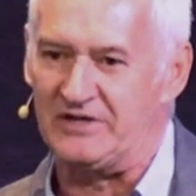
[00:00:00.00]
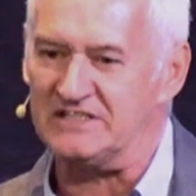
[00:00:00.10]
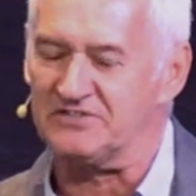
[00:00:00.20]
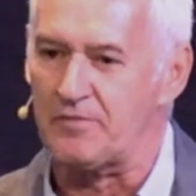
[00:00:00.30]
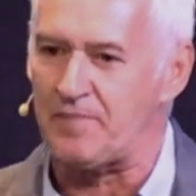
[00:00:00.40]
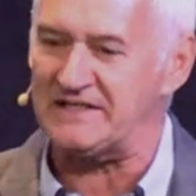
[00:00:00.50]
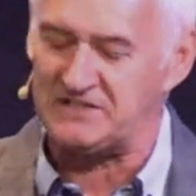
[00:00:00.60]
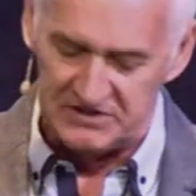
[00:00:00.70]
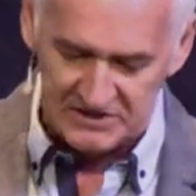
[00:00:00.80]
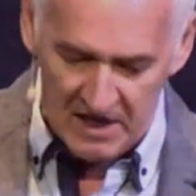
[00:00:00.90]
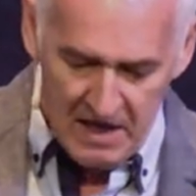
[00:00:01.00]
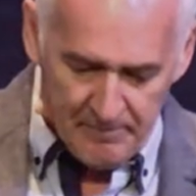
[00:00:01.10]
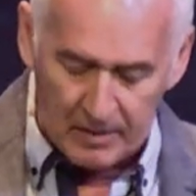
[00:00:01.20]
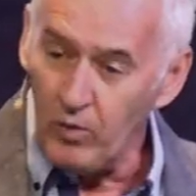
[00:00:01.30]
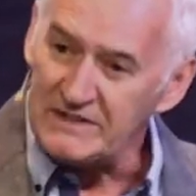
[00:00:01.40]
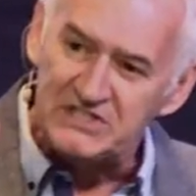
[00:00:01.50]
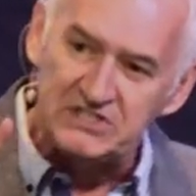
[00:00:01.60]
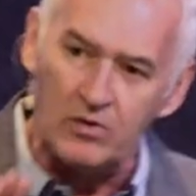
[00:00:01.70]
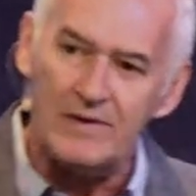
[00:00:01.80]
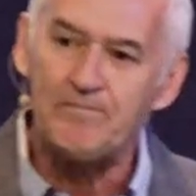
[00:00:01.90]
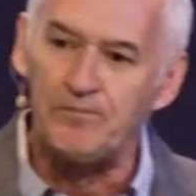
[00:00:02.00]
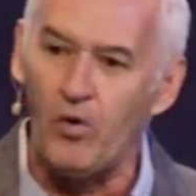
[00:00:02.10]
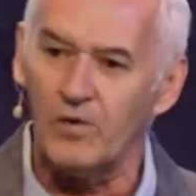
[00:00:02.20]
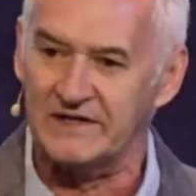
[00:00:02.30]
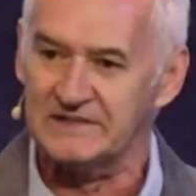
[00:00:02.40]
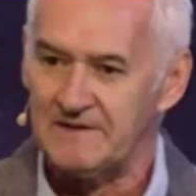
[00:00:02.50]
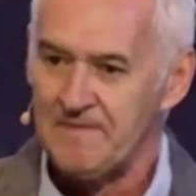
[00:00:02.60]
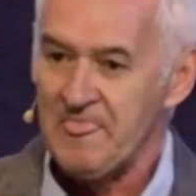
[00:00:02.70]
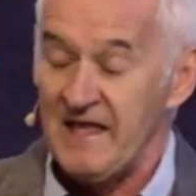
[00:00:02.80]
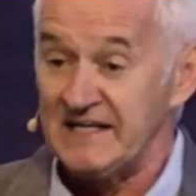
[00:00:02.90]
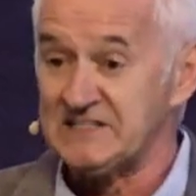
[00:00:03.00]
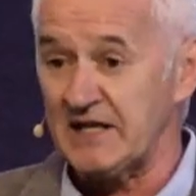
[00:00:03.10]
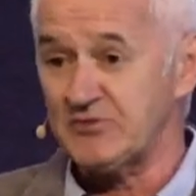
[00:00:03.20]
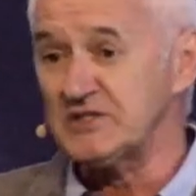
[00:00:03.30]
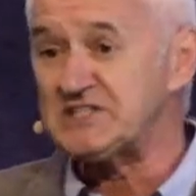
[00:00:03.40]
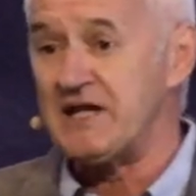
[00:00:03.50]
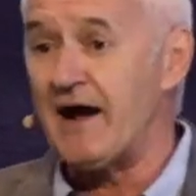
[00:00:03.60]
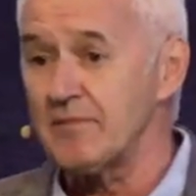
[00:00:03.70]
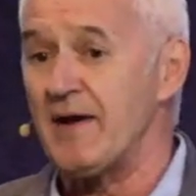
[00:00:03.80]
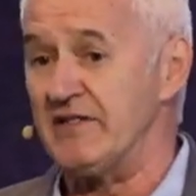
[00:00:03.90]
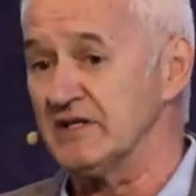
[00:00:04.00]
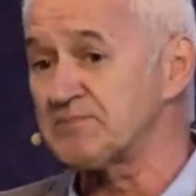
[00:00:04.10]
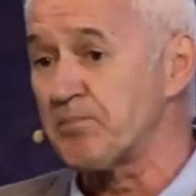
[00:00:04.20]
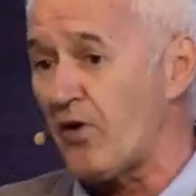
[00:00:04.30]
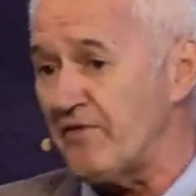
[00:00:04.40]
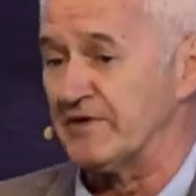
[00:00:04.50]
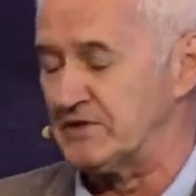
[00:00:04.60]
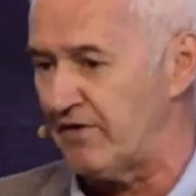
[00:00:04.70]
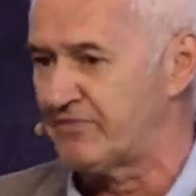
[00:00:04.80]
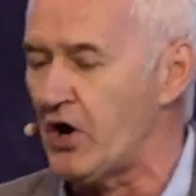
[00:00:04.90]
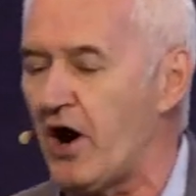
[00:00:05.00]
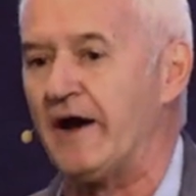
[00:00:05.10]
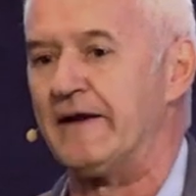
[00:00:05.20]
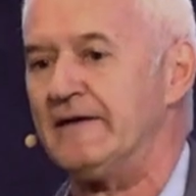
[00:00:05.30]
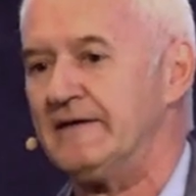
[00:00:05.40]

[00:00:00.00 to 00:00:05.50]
the next few passages, but what's so important is that this young man, this prophet of God,